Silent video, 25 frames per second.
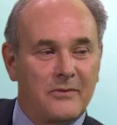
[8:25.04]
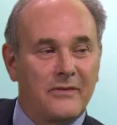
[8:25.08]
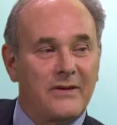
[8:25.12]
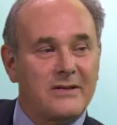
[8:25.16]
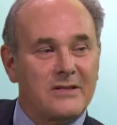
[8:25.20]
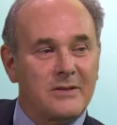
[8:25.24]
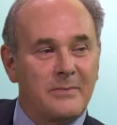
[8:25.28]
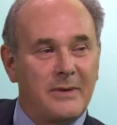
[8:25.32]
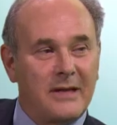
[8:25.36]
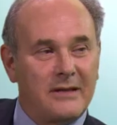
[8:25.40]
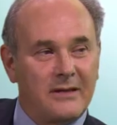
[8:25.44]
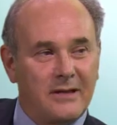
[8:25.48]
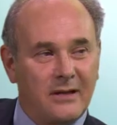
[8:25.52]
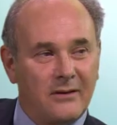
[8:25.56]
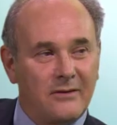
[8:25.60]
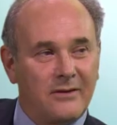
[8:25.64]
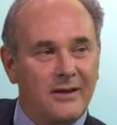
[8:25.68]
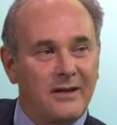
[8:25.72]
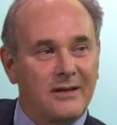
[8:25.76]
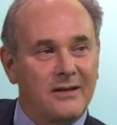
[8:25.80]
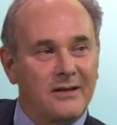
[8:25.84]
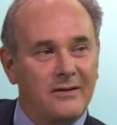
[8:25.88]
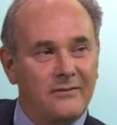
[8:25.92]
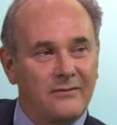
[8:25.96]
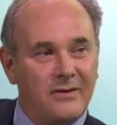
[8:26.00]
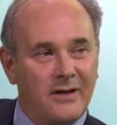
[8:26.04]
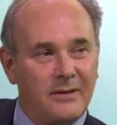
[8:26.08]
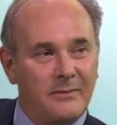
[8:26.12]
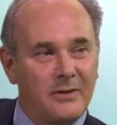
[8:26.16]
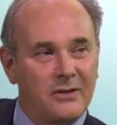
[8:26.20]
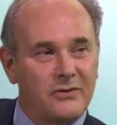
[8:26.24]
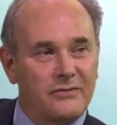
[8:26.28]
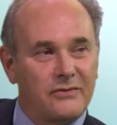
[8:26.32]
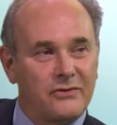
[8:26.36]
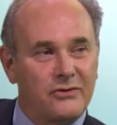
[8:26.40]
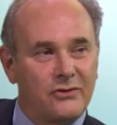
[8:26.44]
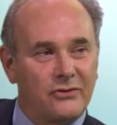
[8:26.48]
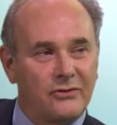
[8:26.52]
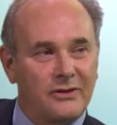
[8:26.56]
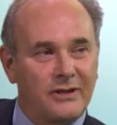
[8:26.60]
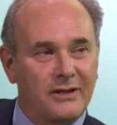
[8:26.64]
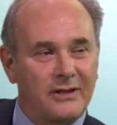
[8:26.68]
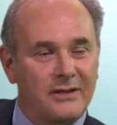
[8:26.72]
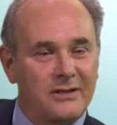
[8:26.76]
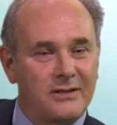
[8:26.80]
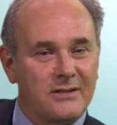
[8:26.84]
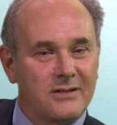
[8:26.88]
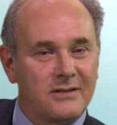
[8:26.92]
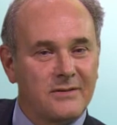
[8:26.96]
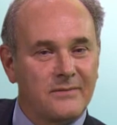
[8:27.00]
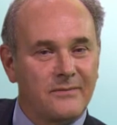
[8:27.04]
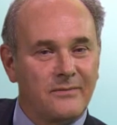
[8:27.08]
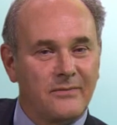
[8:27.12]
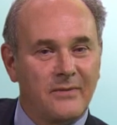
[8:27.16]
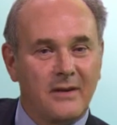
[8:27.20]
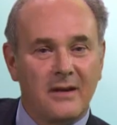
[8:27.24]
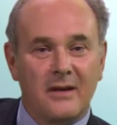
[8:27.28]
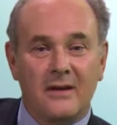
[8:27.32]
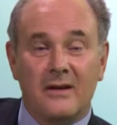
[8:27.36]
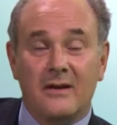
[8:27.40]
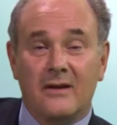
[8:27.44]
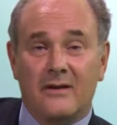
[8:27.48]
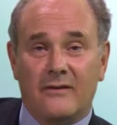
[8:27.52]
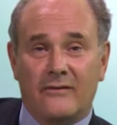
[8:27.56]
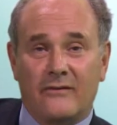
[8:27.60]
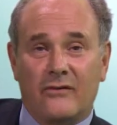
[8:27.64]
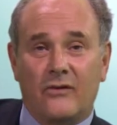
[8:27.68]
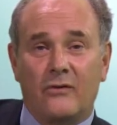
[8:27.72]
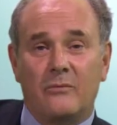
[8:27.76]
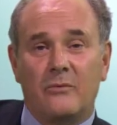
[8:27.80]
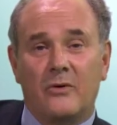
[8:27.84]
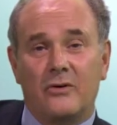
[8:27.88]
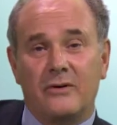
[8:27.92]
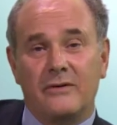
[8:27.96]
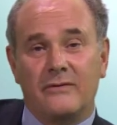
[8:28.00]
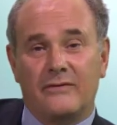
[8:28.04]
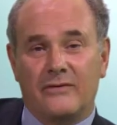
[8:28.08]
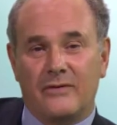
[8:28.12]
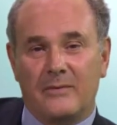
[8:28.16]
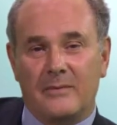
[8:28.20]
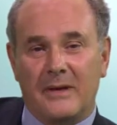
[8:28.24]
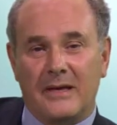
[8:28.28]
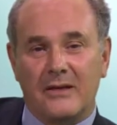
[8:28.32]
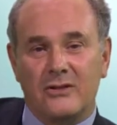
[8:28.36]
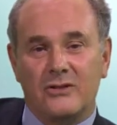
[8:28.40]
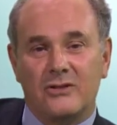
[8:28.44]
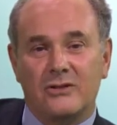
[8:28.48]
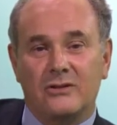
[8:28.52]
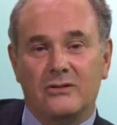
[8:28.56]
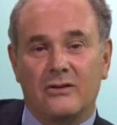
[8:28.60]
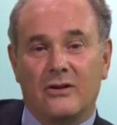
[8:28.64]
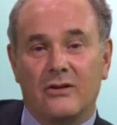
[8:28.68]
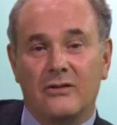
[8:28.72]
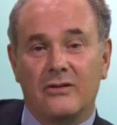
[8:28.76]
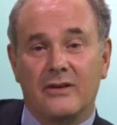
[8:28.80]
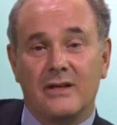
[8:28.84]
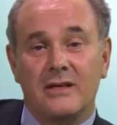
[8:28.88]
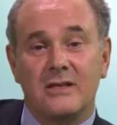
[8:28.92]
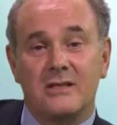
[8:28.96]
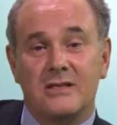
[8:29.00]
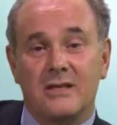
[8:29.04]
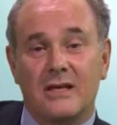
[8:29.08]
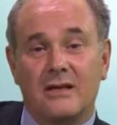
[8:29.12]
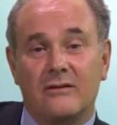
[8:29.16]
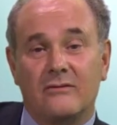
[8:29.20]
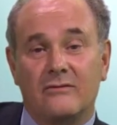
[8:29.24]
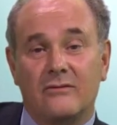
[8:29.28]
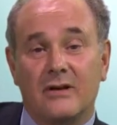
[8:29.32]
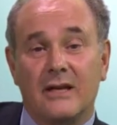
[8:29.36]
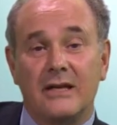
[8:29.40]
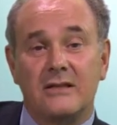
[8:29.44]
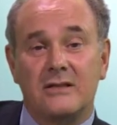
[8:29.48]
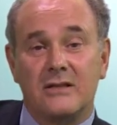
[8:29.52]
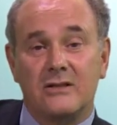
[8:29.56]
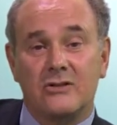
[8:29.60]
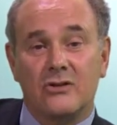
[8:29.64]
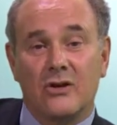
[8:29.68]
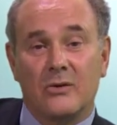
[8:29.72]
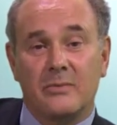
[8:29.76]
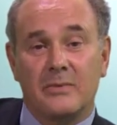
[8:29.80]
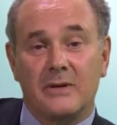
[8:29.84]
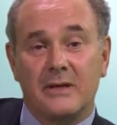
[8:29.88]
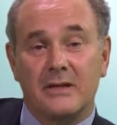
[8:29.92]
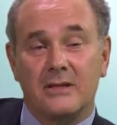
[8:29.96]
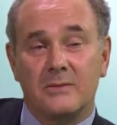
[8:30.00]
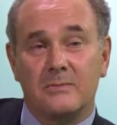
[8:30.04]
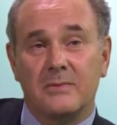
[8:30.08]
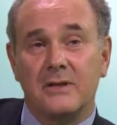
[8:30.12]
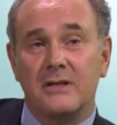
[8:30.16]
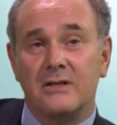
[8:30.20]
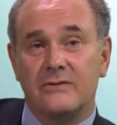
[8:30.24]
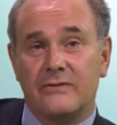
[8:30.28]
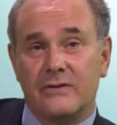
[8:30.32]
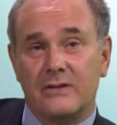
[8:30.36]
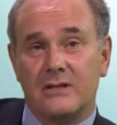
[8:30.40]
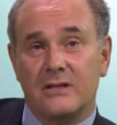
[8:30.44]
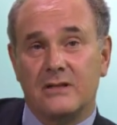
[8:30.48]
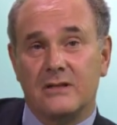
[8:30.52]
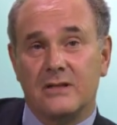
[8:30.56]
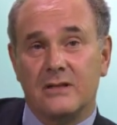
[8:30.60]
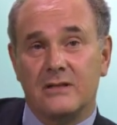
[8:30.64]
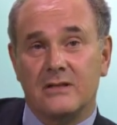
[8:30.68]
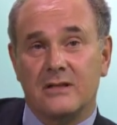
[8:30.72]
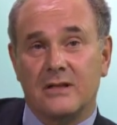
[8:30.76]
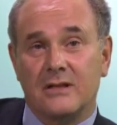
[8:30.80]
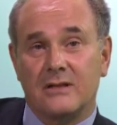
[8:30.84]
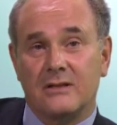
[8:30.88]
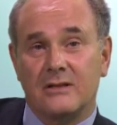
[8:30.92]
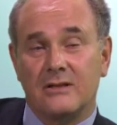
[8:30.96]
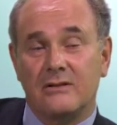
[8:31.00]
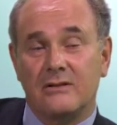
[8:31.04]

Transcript: Professor Bandello, thank you very much for joining us. For more information on this and related topics, please visit us at